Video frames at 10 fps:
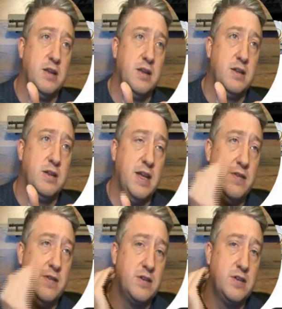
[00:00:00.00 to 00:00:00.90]
click that
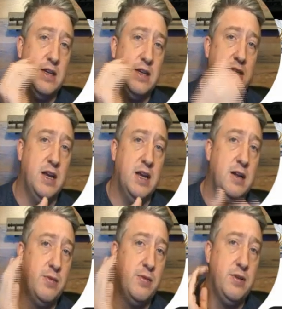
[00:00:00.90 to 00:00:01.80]
first link, sign up
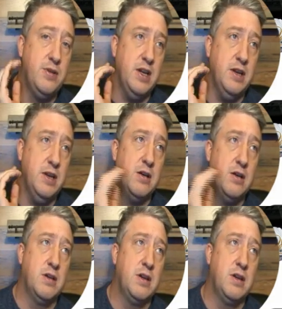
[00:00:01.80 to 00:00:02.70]
with your email,
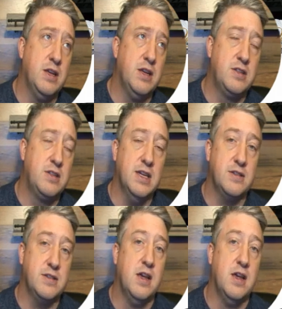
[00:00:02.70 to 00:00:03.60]
get this
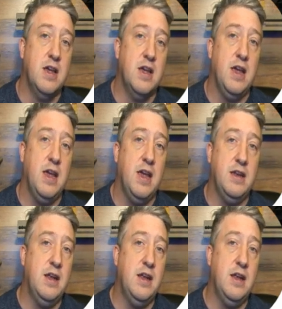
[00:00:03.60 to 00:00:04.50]
list. And in
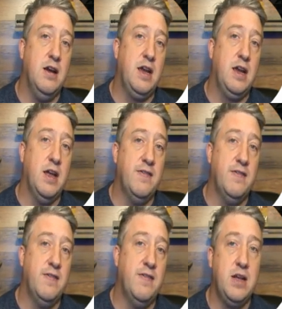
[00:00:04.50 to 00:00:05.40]
there, I, give, I have a
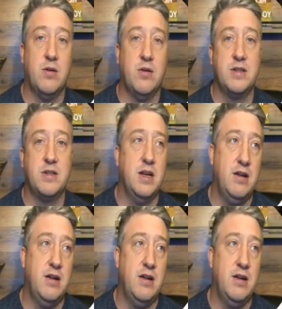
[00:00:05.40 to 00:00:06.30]
mini course on
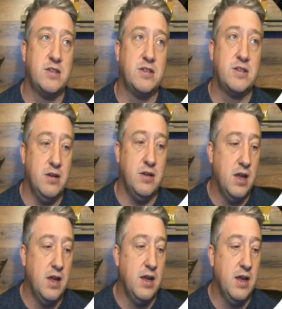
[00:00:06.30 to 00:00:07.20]
how to get started
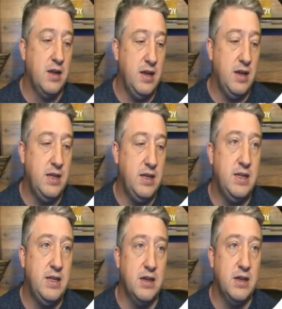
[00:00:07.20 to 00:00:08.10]
in
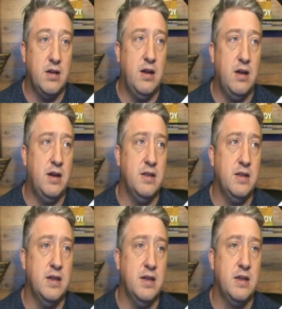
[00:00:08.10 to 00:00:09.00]
detail on
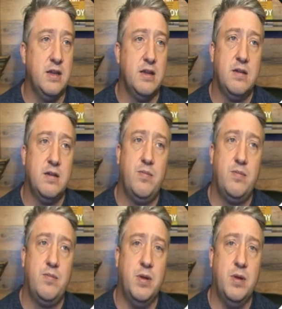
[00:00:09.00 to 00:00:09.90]
the
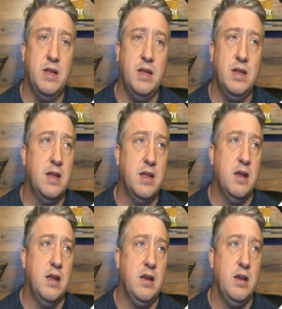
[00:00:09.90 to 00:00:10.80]
promoting
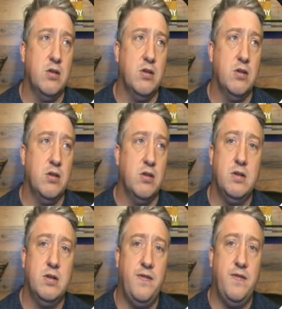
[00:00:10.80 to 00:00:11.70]
your own
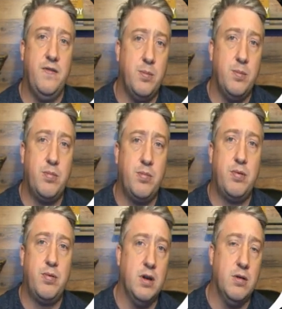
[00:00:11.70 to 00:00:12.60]
affiliate
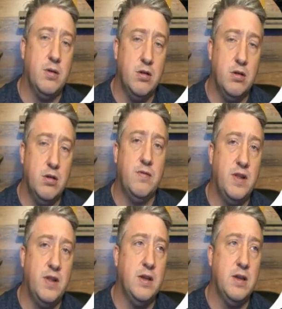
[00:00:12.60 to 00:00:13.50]
program or your own
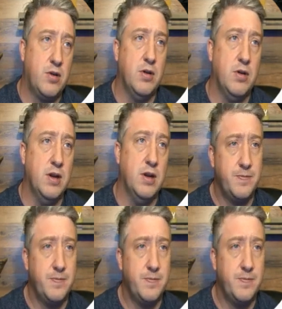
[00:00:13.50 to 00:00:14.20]
affiliate programs.